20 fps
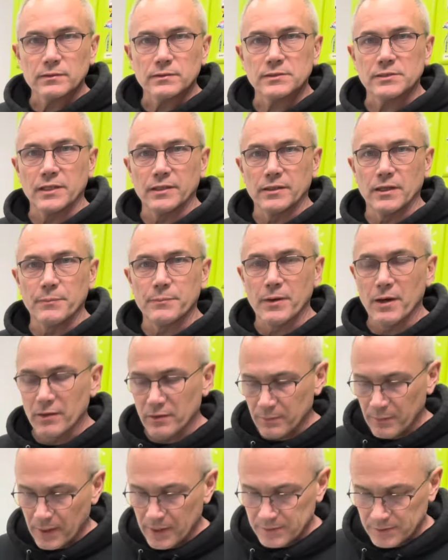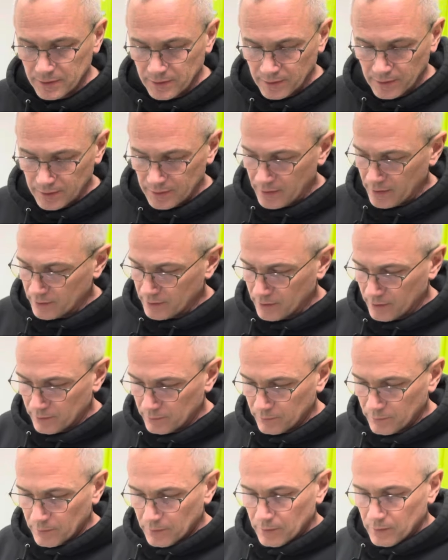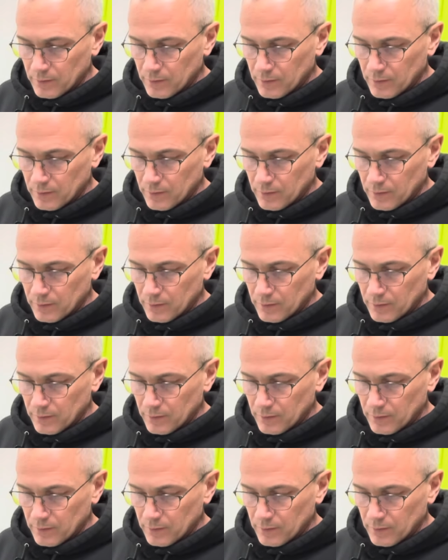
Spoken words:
setting up all the masking and getting that cut.